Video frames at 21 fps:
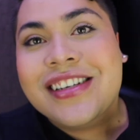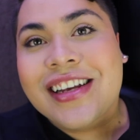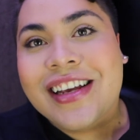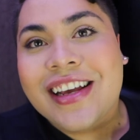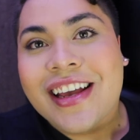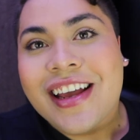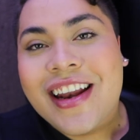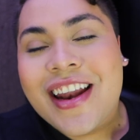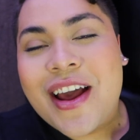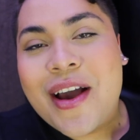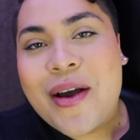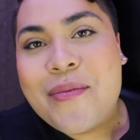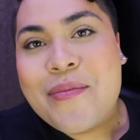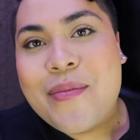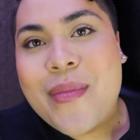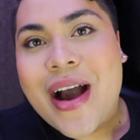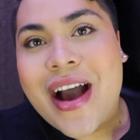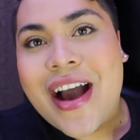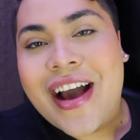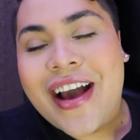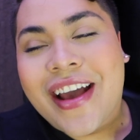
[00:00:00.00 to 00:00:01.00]
did
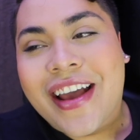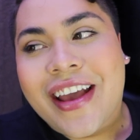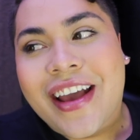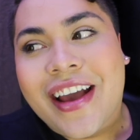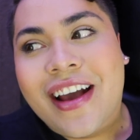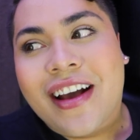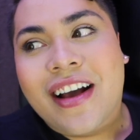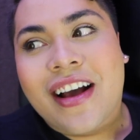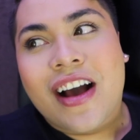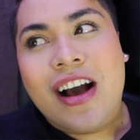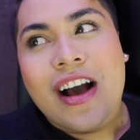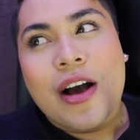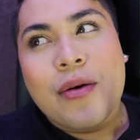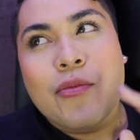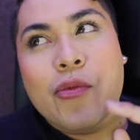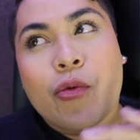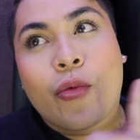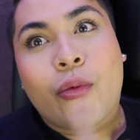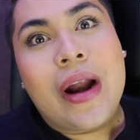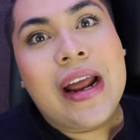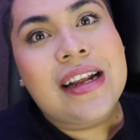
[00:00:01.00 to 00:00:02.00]
my
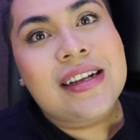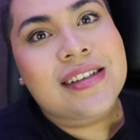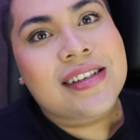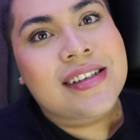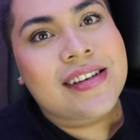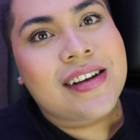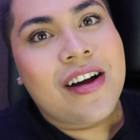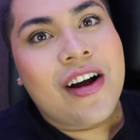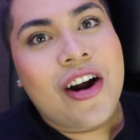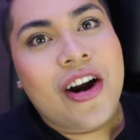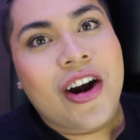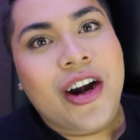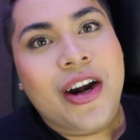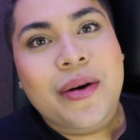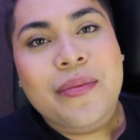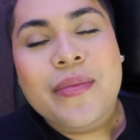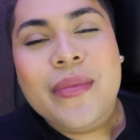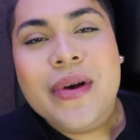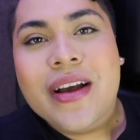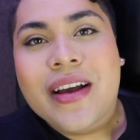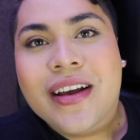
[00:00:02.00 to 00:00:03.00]
right
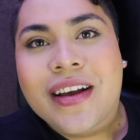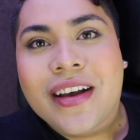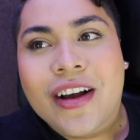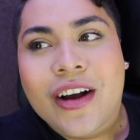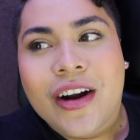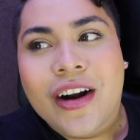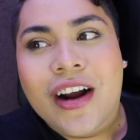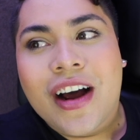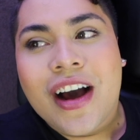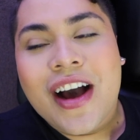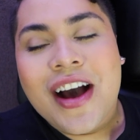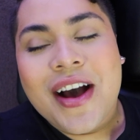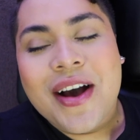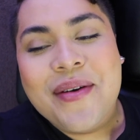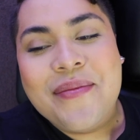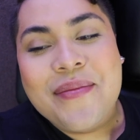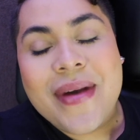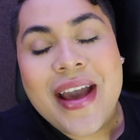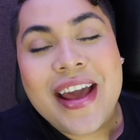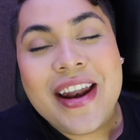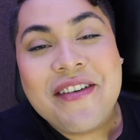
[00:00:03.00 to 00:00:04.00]
arm,
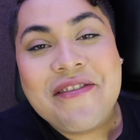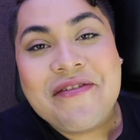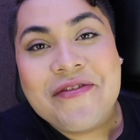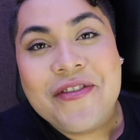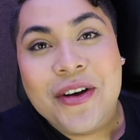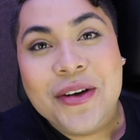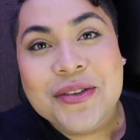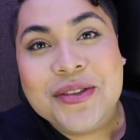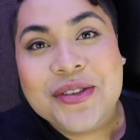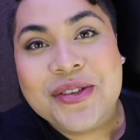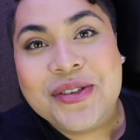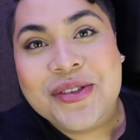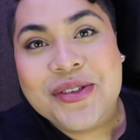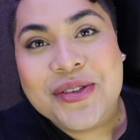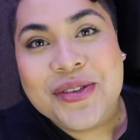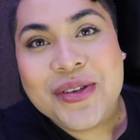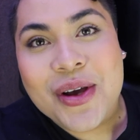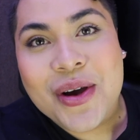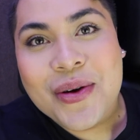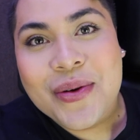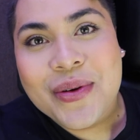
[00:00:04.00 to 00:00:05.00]
and it felt
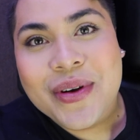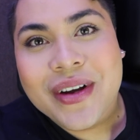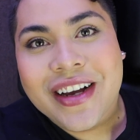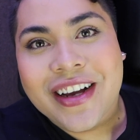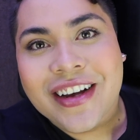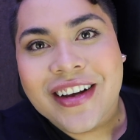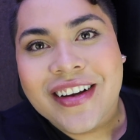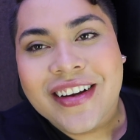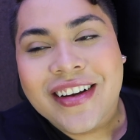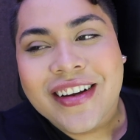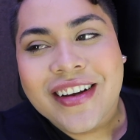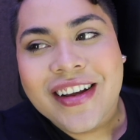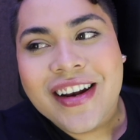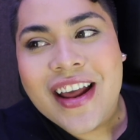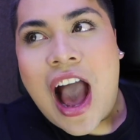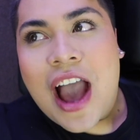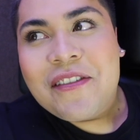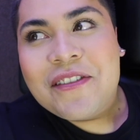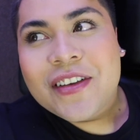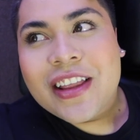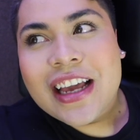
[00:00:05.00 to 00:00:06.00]
so good.
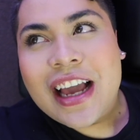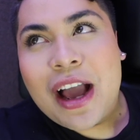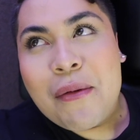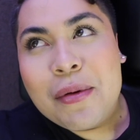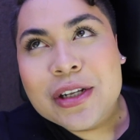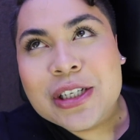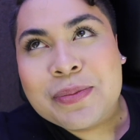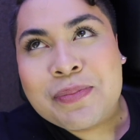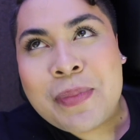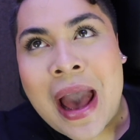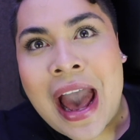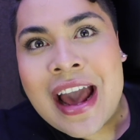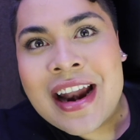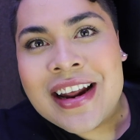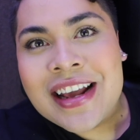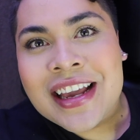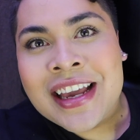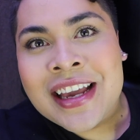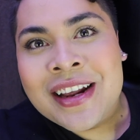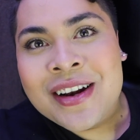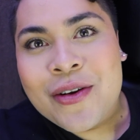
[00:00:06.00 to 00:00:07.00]
I feel like I was
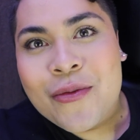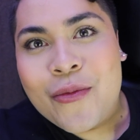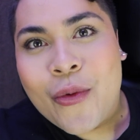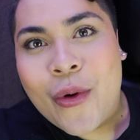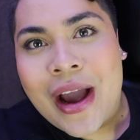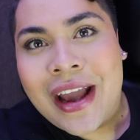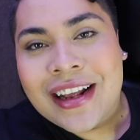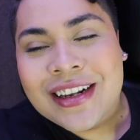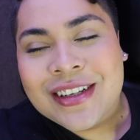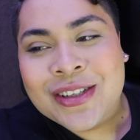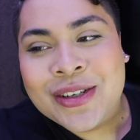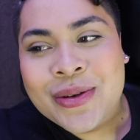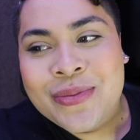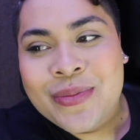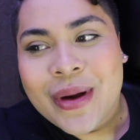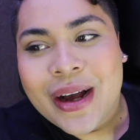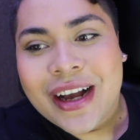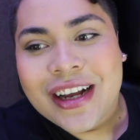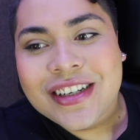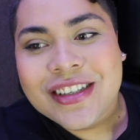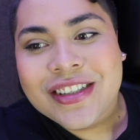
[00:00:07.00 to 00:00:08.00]
panicking way too
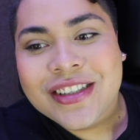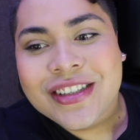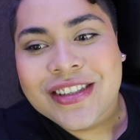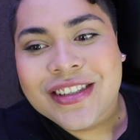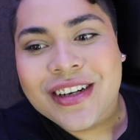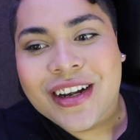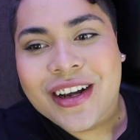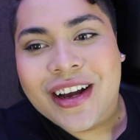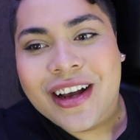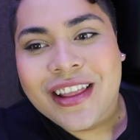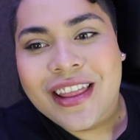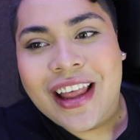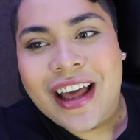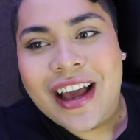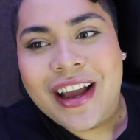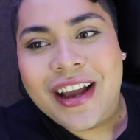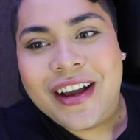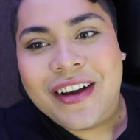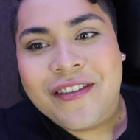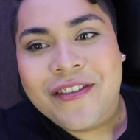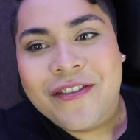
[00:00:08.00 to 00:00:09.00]
much,
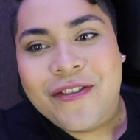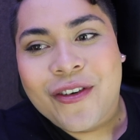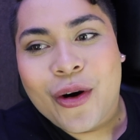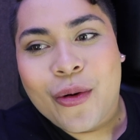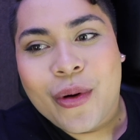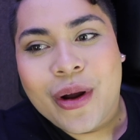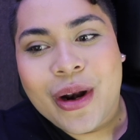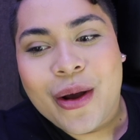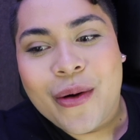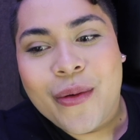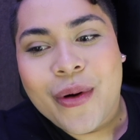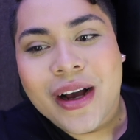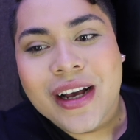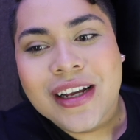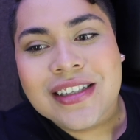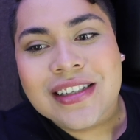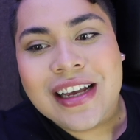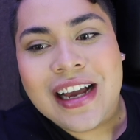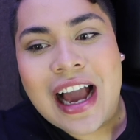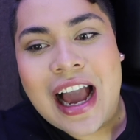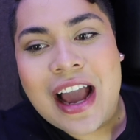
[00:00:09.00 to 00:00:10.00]
like, for what it
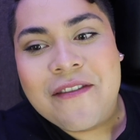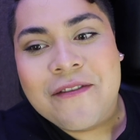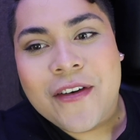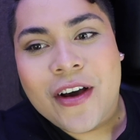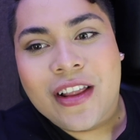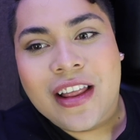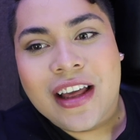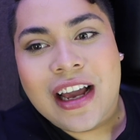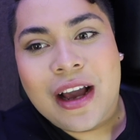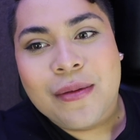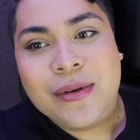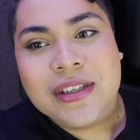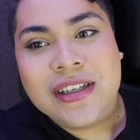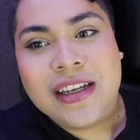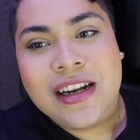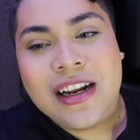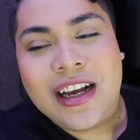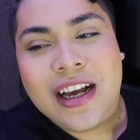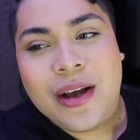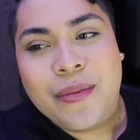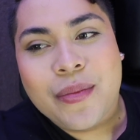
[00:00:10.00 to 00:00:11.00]
was. Like, I felt like I was
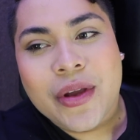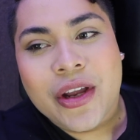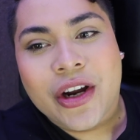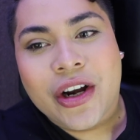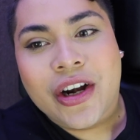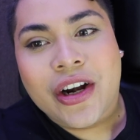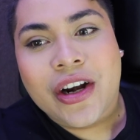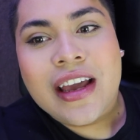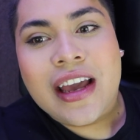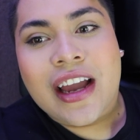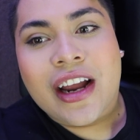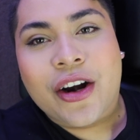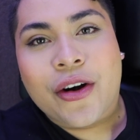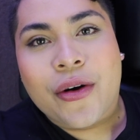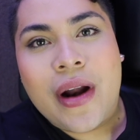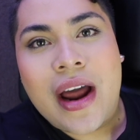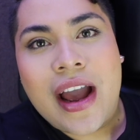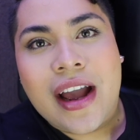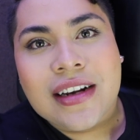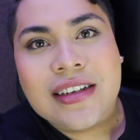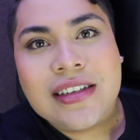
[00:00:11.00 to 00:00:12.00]
gonna come here, get
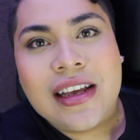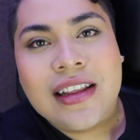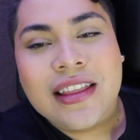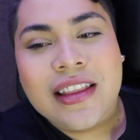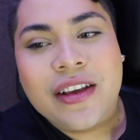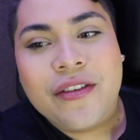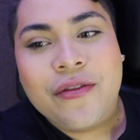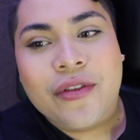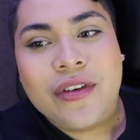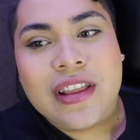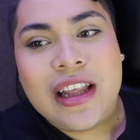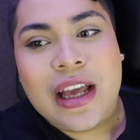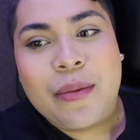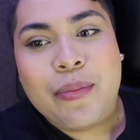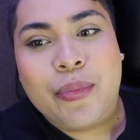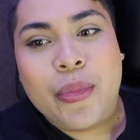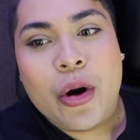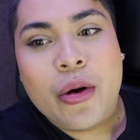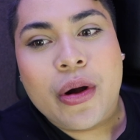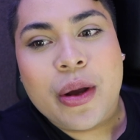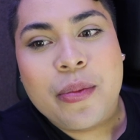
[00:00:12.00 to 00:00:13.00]
cracked, and leave with, like,
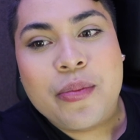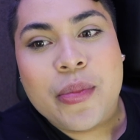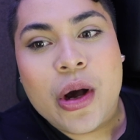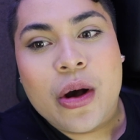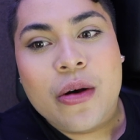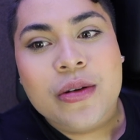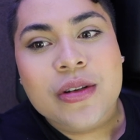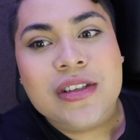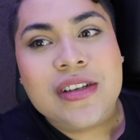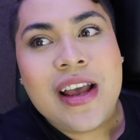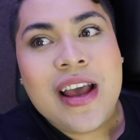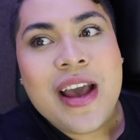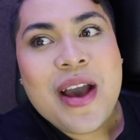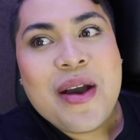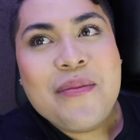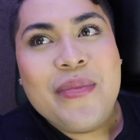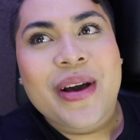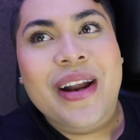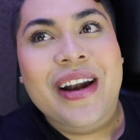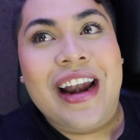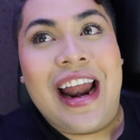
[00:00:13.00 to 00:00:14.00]
broken bones.
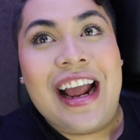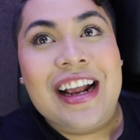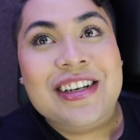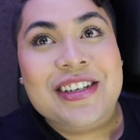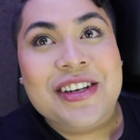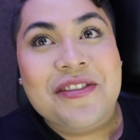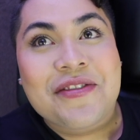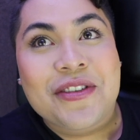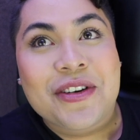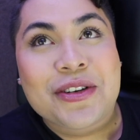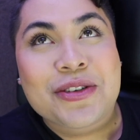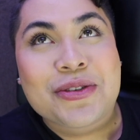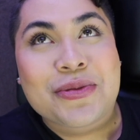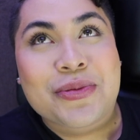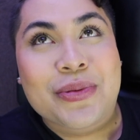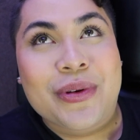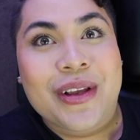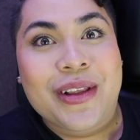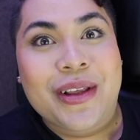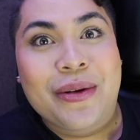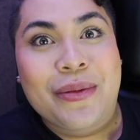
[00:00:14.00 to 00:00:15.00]
But it actually feels
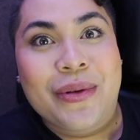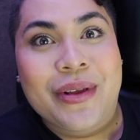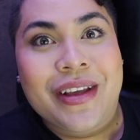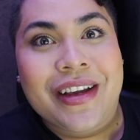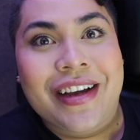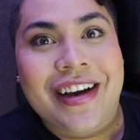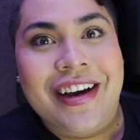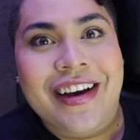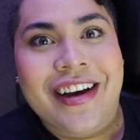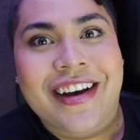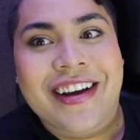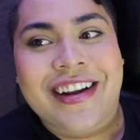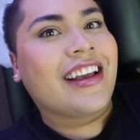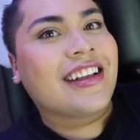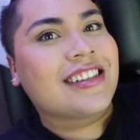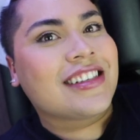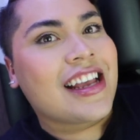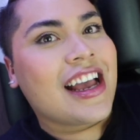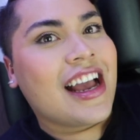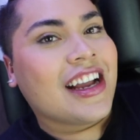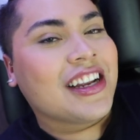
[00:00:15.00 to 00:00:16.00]
really, really good.
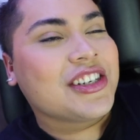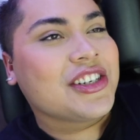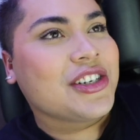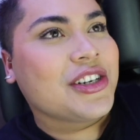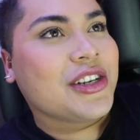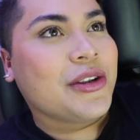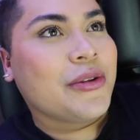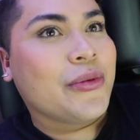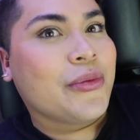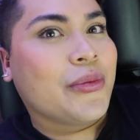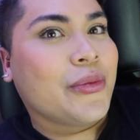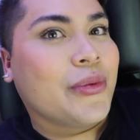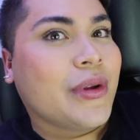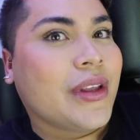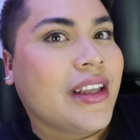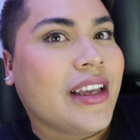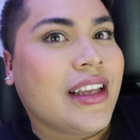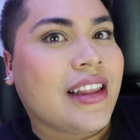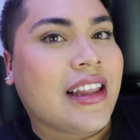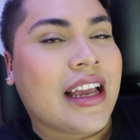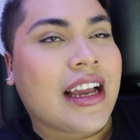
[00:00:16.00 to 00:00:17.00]
It's actually
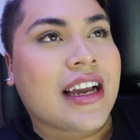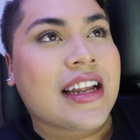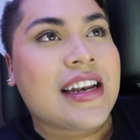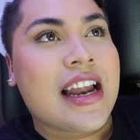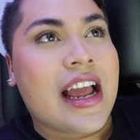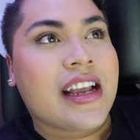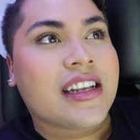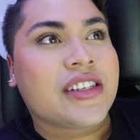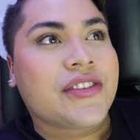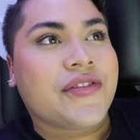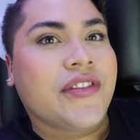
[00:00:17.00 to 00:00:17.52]
really, like, a nice